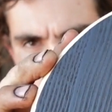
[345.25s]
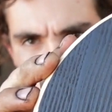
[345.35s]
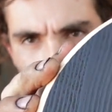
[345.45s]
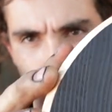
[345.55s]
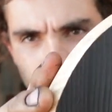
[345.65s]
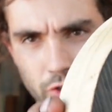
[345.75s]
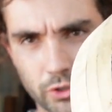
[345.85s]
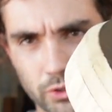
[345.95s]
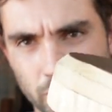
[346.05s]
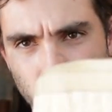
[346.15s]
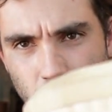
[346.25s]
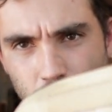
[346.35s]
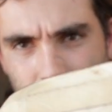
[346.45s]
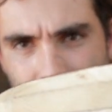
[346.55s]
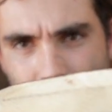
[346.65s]
onto,
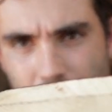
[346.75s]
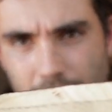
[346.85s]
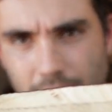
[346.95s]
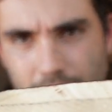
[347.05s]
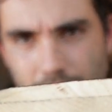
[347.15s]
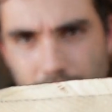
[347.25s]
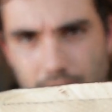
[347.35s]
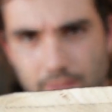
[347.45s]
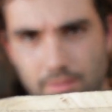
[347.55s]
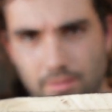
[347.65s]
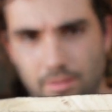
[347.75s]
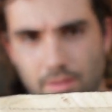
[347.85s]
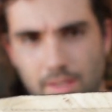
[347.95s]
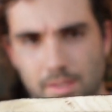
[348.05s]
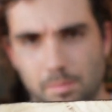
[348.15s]
so I've laminated
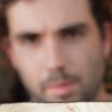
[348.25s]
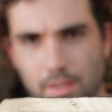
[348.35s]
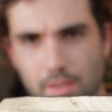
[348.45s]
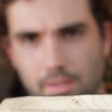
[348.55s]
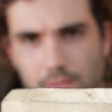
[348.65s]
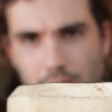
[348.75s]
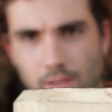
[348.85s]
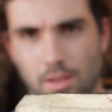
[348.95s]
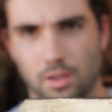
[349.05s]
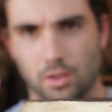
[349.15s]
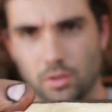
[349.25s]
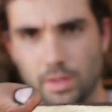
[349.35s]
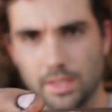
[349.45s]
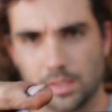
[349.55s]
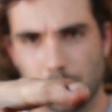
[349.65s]
this piece,
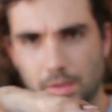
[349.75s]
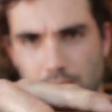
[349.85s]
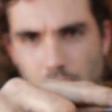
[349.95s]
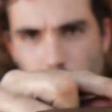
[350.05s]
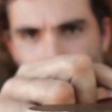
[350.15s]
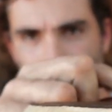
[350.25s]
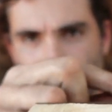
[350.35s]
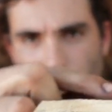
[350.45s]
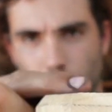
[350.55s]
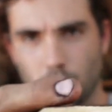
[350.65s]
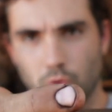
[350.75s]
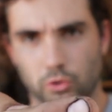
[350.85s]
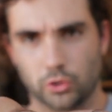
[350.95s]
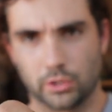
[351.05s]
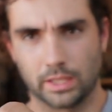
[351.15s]
these pieces were all
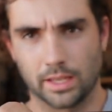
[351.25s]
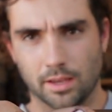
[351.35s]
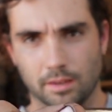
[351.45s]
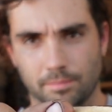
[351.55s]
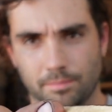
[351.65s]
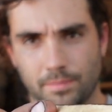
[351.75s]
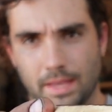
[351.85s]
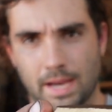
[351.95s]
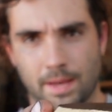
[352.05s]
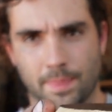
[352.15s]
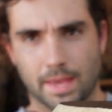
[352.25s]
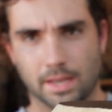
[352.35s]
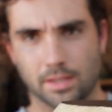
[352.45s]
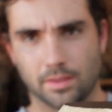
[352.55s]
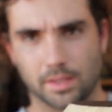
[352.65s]
scorched here, and
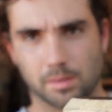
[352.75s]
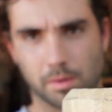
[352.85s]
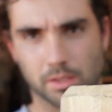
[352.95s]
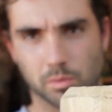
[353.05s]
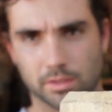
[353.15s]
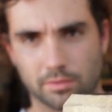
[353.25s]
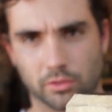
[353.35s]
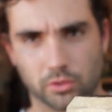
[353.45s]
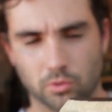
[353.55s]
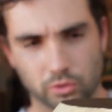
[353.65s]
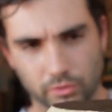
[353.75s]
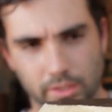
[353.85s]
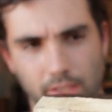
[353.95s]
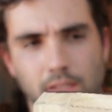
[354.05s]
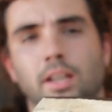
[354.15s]
then this piece was never scorched
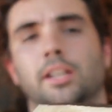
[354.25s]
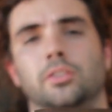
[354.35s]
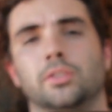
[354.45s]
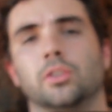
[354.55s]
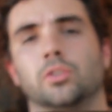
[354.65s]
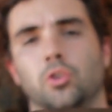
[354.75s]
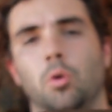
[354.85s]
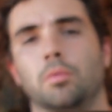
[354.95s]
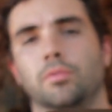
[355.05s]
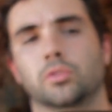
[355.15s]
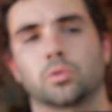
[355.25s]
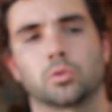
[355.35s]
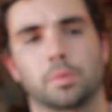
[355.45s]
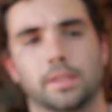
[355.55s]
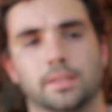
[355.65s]
obviously, and I glued it on top of the
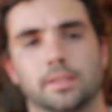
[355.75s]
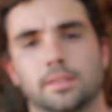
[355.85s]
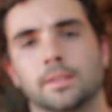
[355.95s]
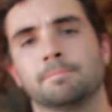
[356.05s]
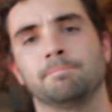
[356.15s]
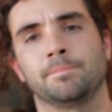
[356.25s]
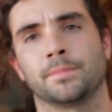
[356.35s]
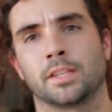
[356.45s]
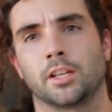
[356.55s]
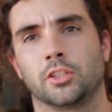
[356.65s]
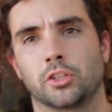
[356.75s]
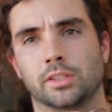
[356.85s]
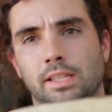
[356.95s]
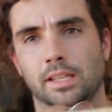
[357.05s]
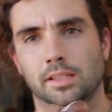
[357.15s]
scorched pieces. And you can
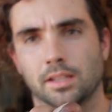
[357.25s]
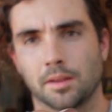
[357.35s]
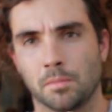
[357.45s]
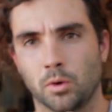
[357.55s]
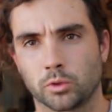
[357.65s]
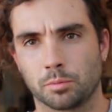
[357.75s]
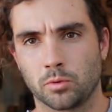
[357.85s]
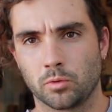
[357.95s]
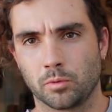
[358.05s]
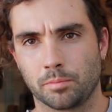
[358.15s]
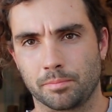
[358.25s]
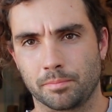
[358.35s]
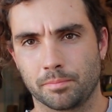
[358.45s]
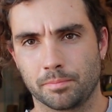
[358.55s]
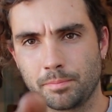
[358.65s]
see it's like multiple
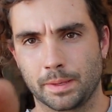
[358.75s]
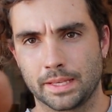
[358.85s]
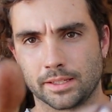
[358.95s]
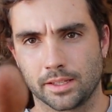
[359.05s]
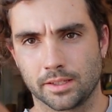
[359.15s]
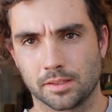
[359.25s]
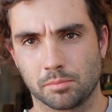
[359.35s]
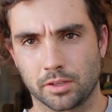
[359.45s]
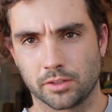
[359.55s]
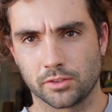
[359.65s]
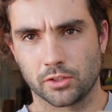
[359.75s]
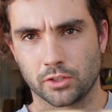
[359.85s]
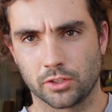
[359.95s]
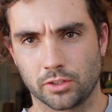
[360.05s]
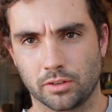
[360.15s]
pieces because you
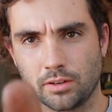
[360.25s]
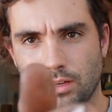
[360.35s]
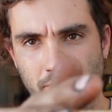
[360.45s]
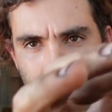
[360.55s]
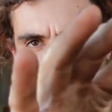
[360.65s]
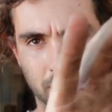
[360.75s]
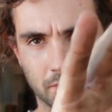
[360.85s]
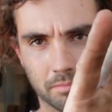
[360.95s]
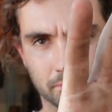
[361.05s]
can, I've got